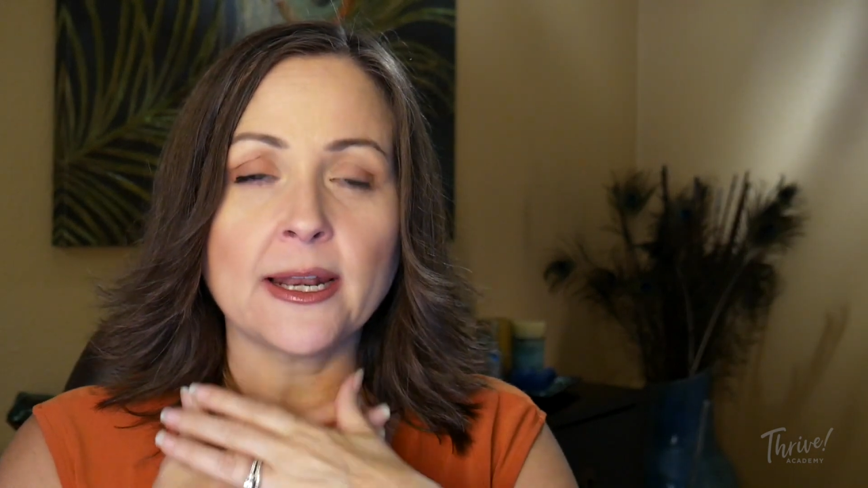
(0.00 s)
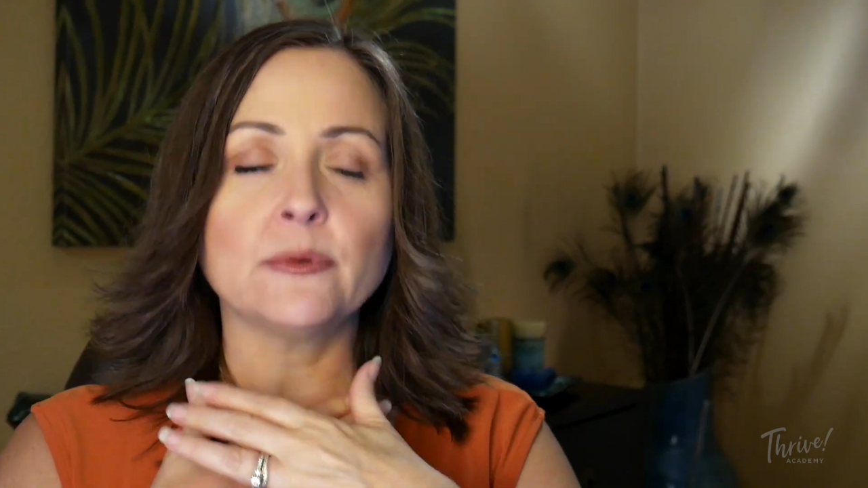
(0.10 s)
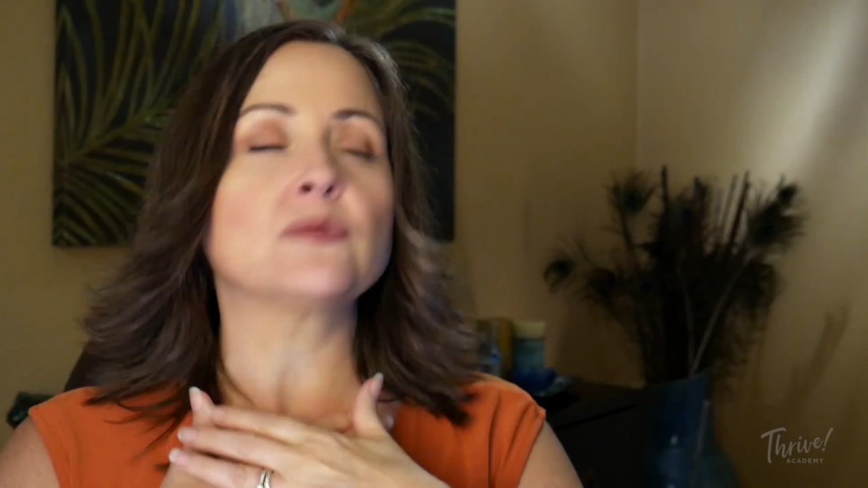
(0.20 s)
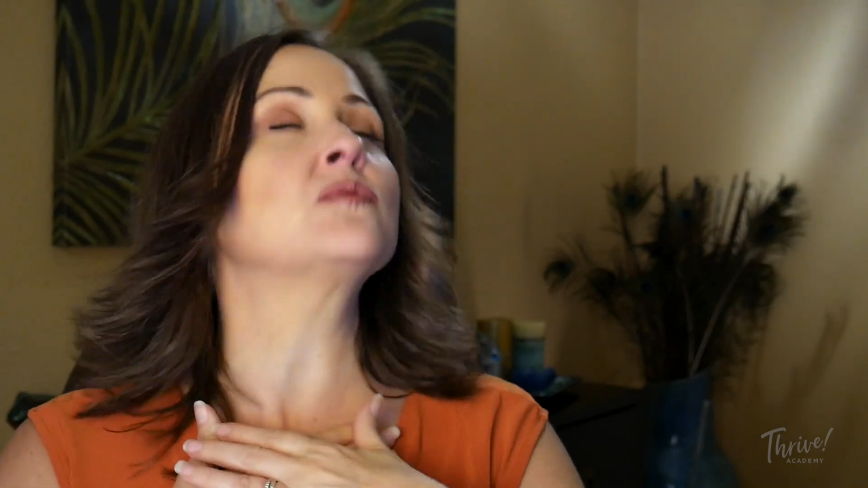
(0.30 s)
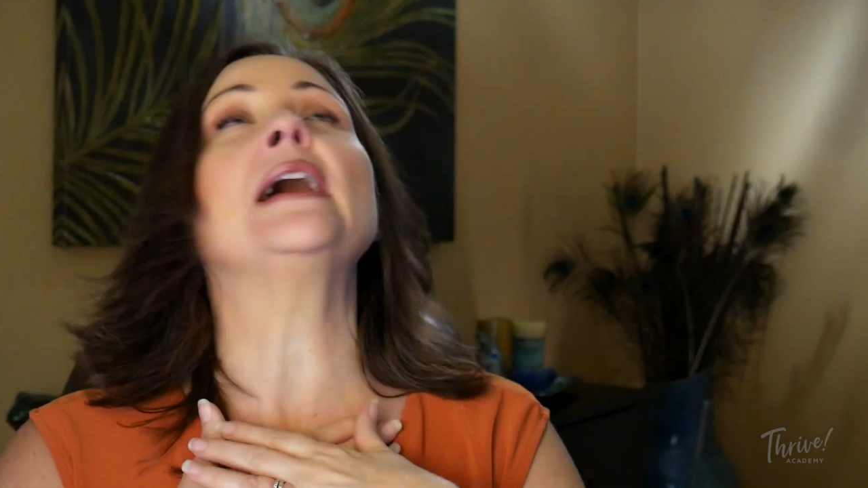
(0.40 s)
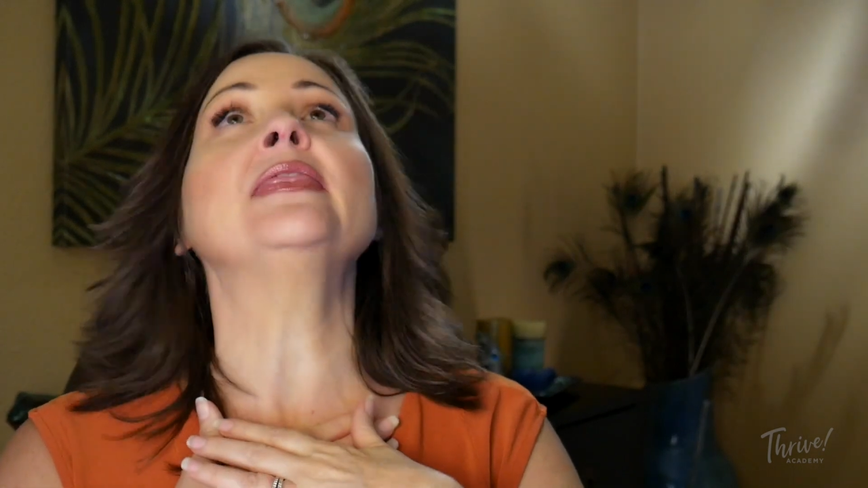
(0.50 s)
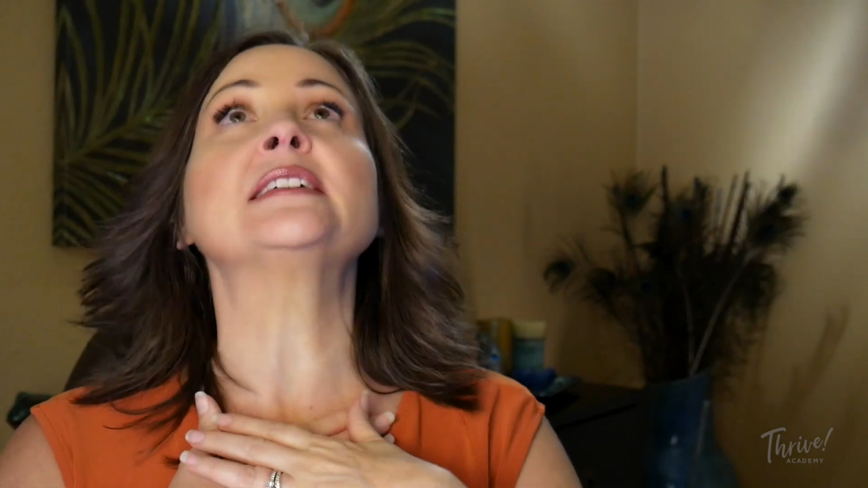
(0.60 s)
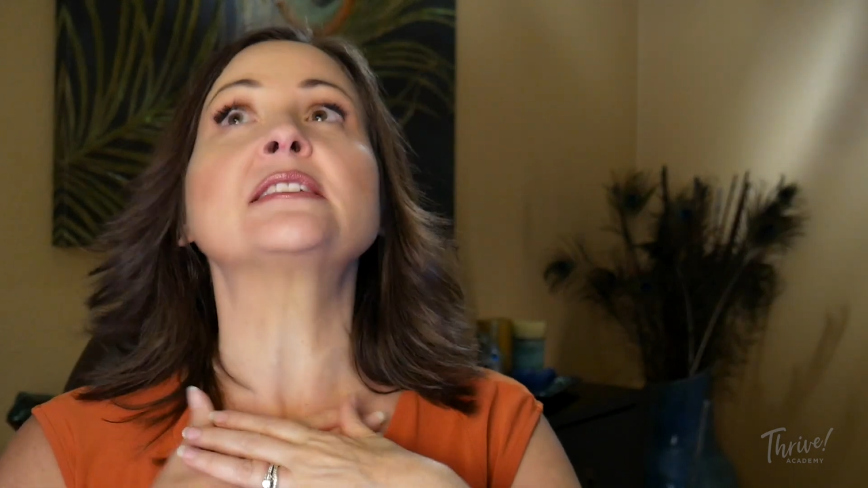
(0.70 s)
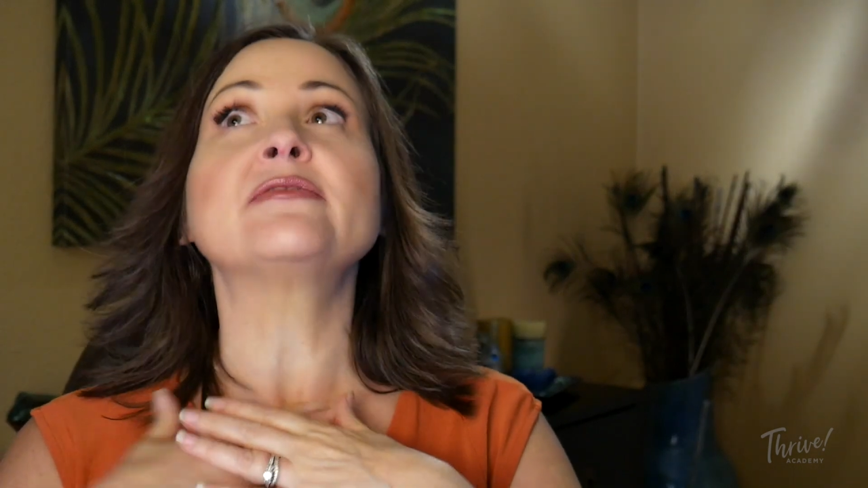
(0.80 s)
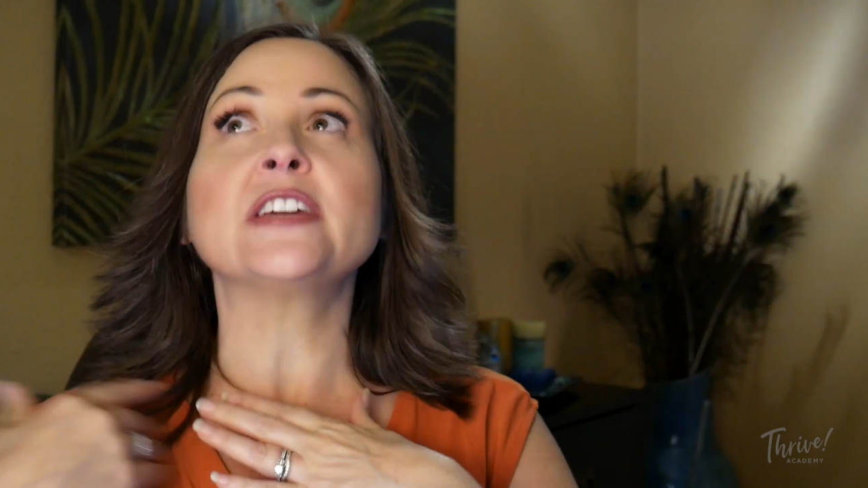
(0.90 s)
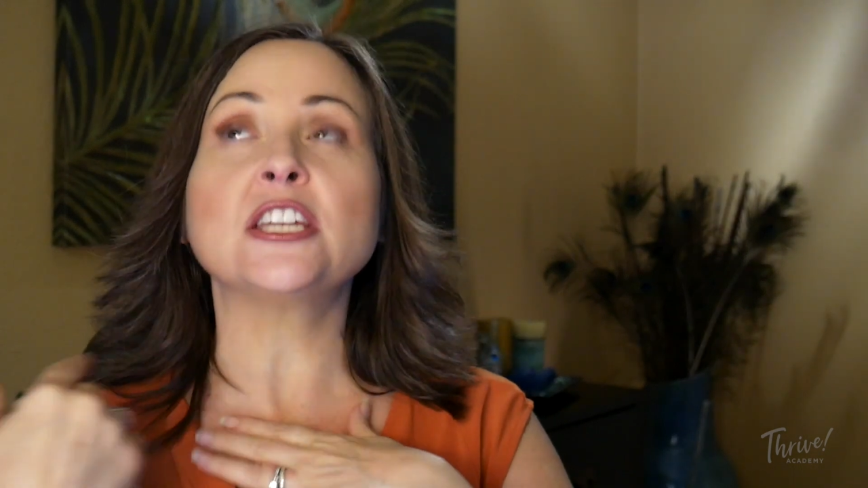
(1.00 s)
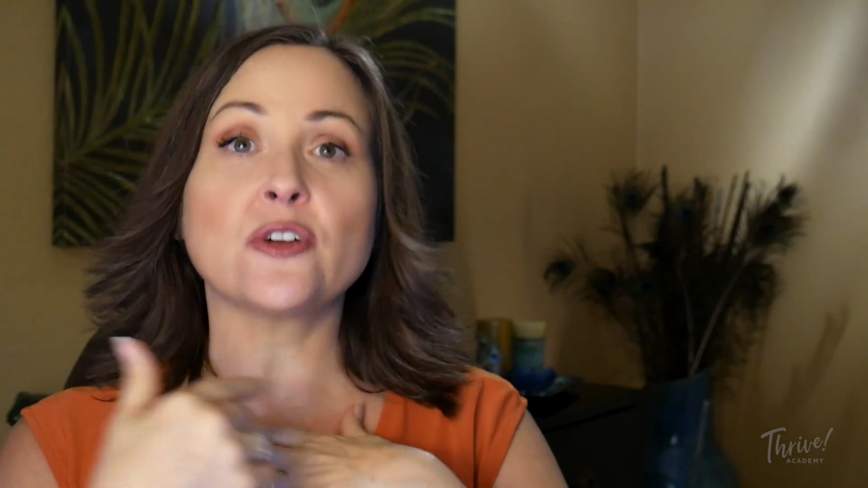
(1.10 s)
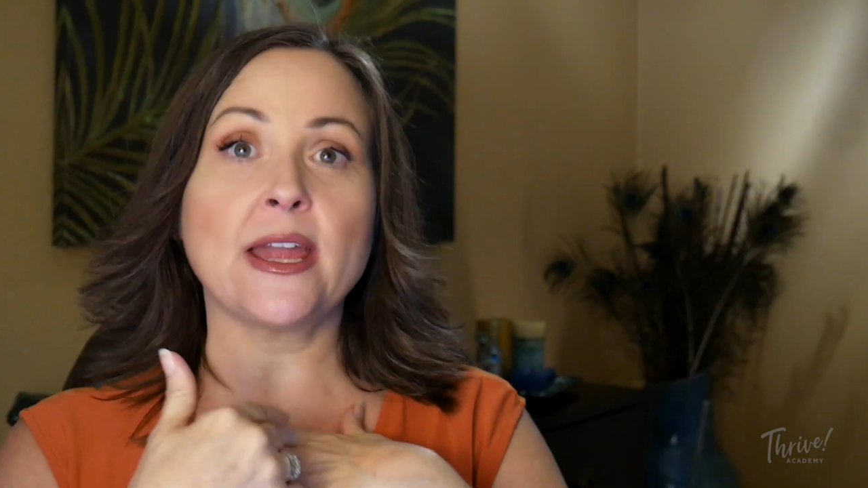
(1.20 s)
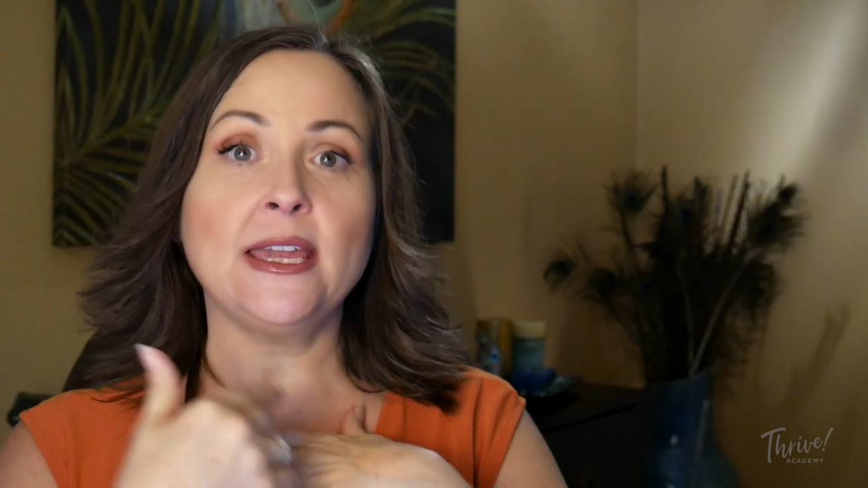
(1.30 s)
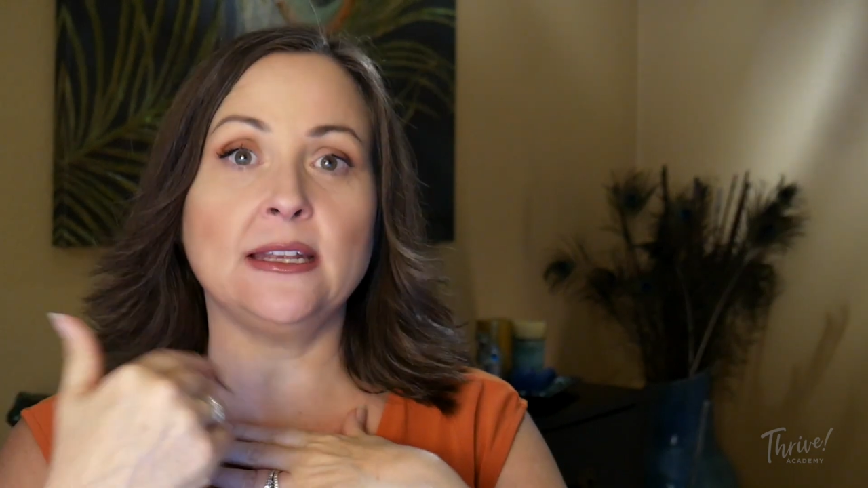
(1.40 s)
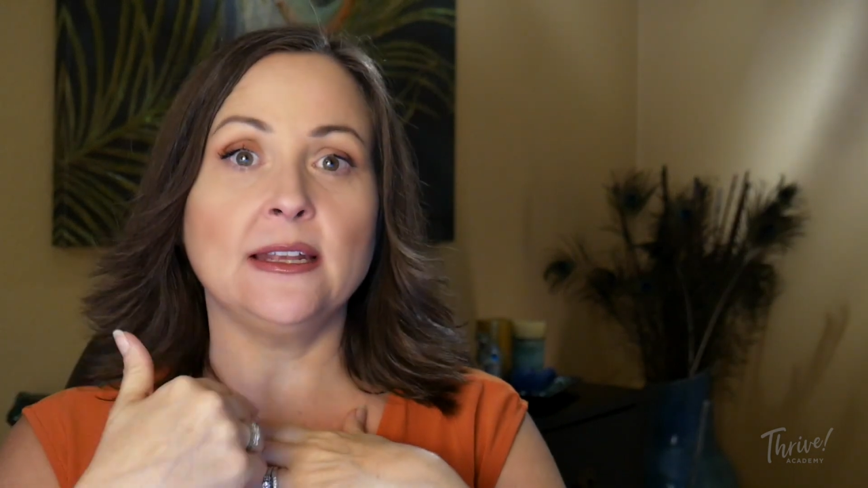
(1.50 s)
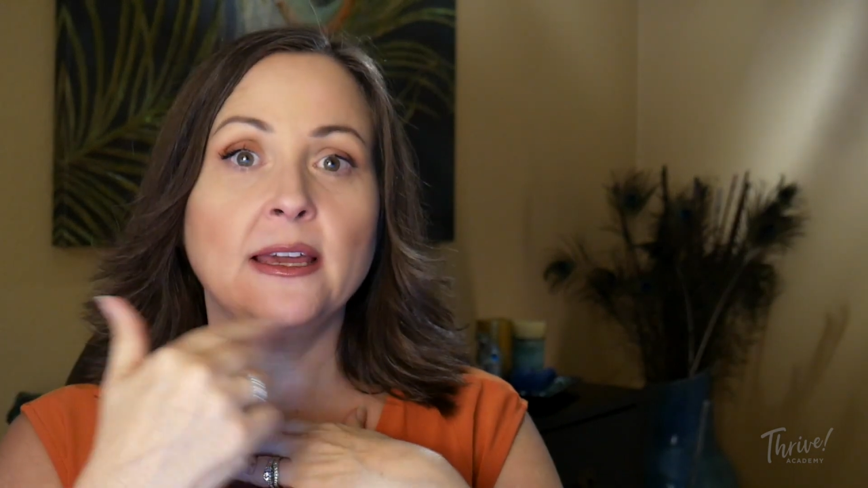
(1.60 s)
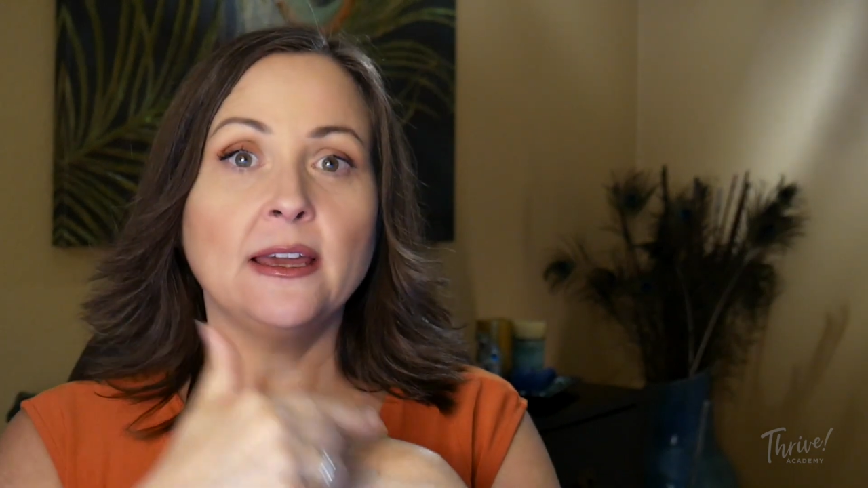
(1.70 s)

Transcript: I would run this figure eight